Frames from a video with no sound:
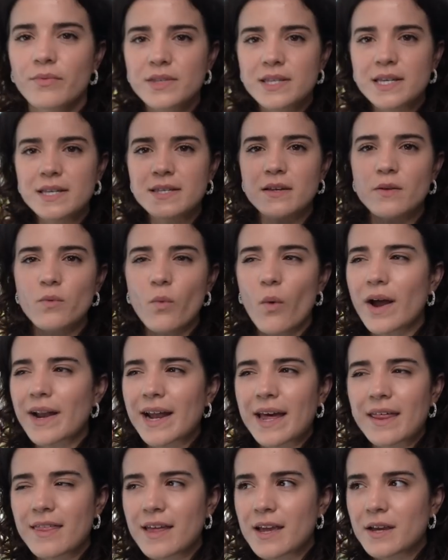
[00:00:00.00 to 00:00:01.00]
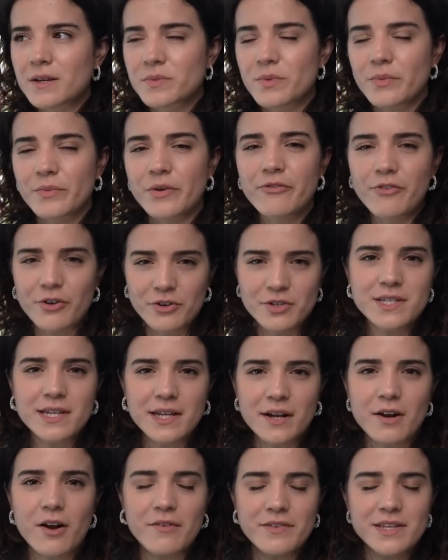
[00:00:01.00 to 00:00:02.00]
Season one, I think, is when we first
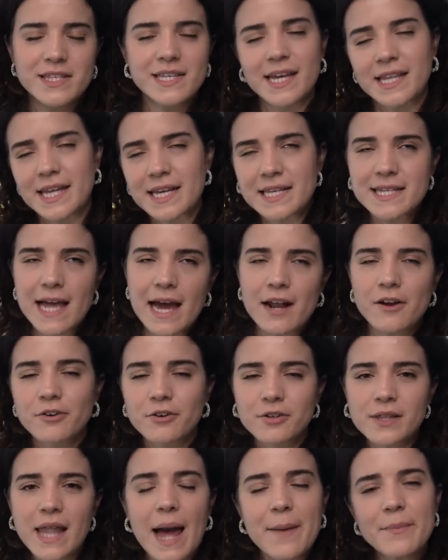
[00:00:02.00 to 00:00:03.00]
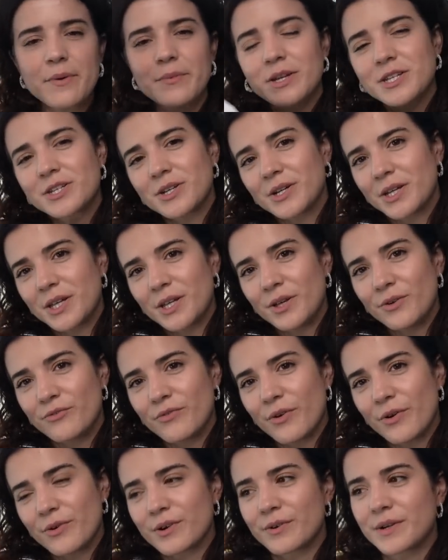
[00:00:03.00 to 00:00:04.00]
did it. Obviously, I like sat on her lap and we took a cute
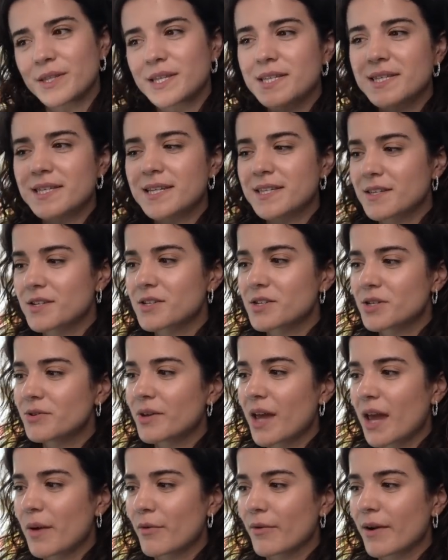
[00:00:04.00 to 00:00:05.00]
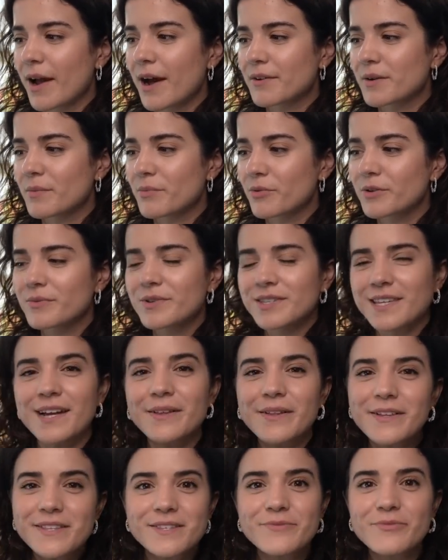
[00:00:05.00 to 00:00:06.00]
photo. And then season two came around and Brie was
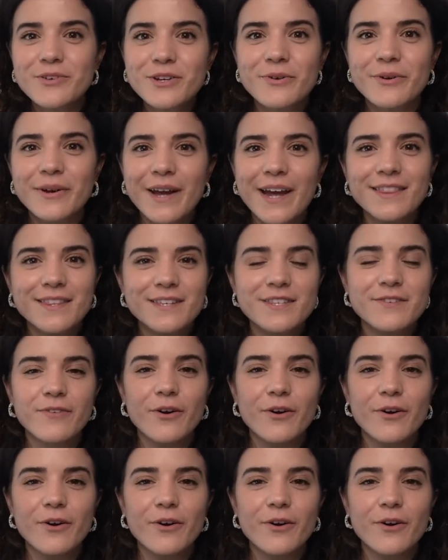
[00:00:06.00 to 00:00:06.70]
like, let's recreate this